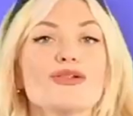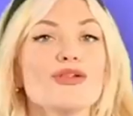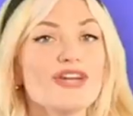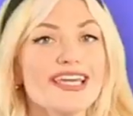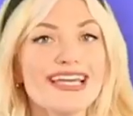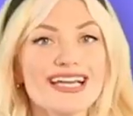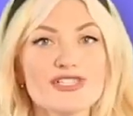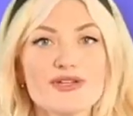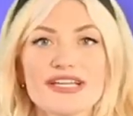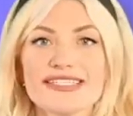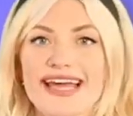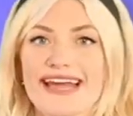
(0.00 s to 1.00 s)
Looking at
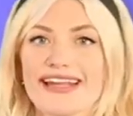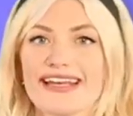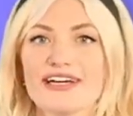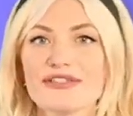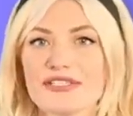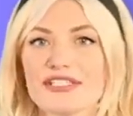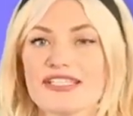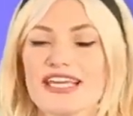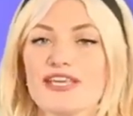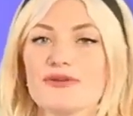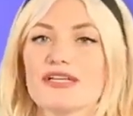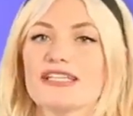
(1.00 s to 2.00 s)
Drake's hidden hills
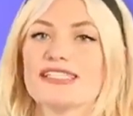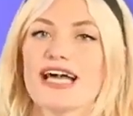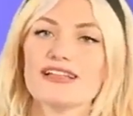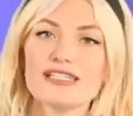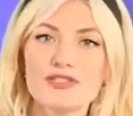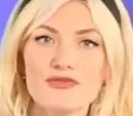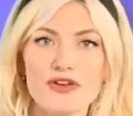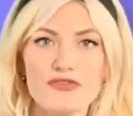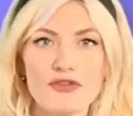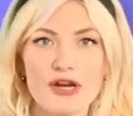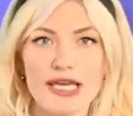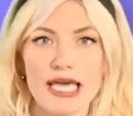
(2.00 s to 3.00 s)
estate, you can tell it's fit
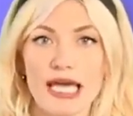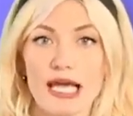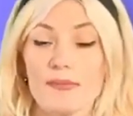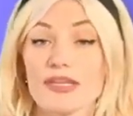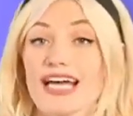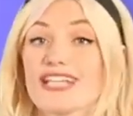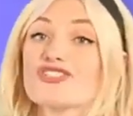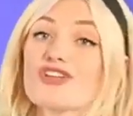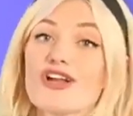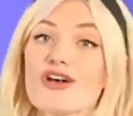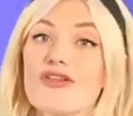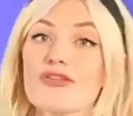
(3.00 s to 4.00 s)
for a king, but that's
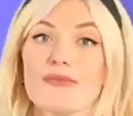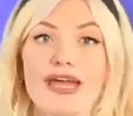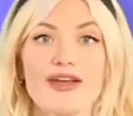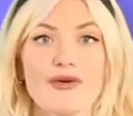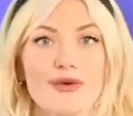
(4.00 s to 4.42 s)
not all the man